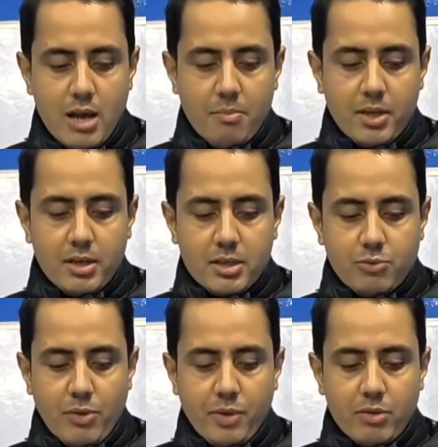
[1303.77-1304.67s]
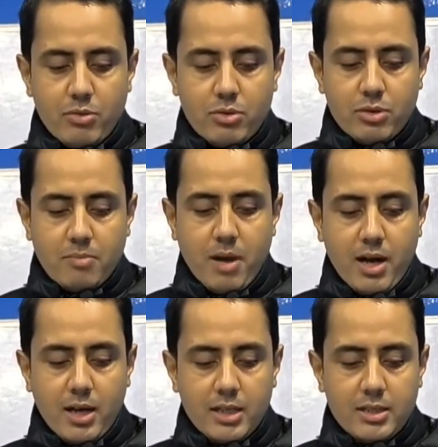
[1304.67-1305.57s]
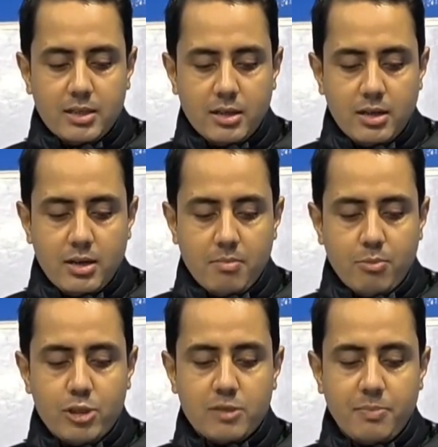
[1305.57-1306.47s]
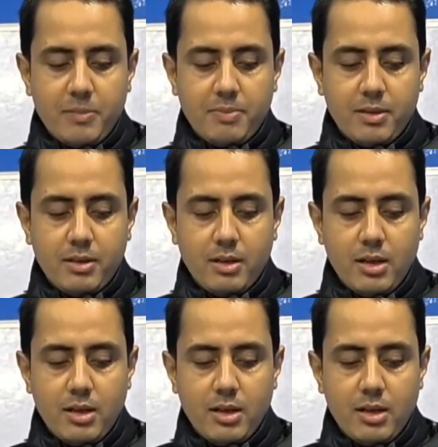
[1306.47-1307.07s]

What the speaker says: Because when we go to the market, most people,